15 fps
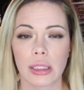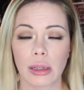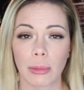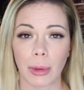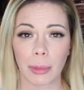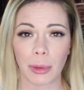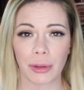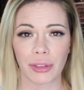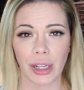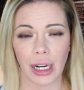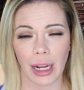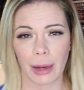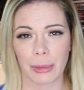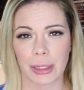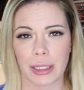So my boyfriend
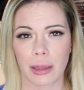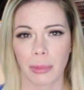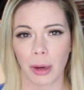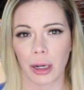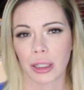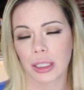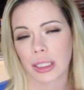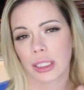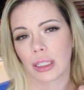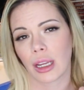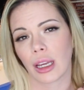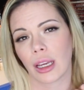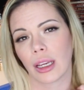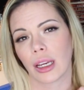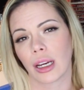and I went to the park
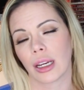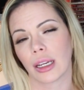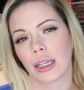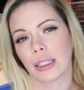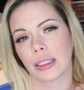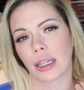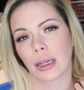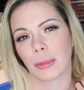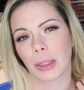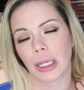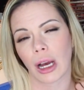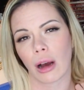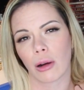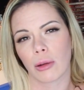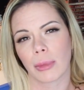today and um, we
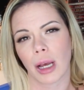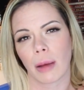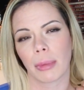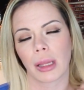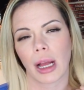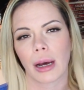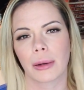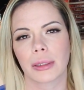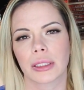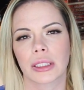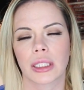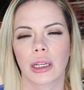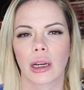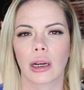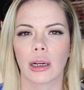got home a couple
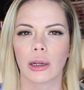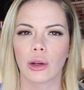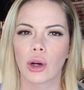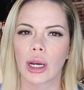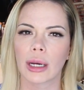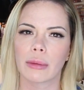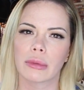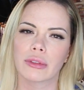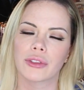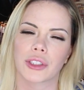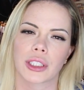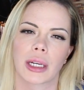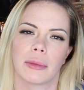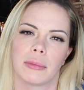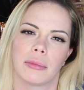hours ago and we've
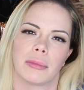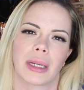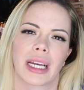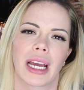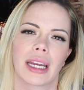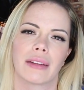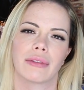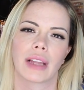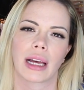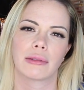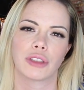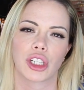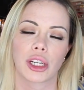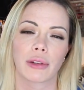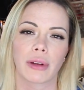just kind of been kind of
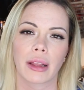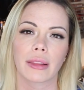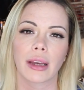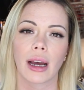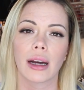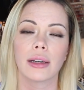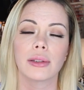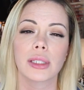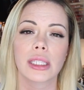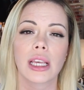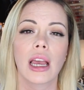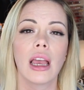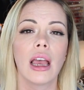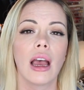lounging around the house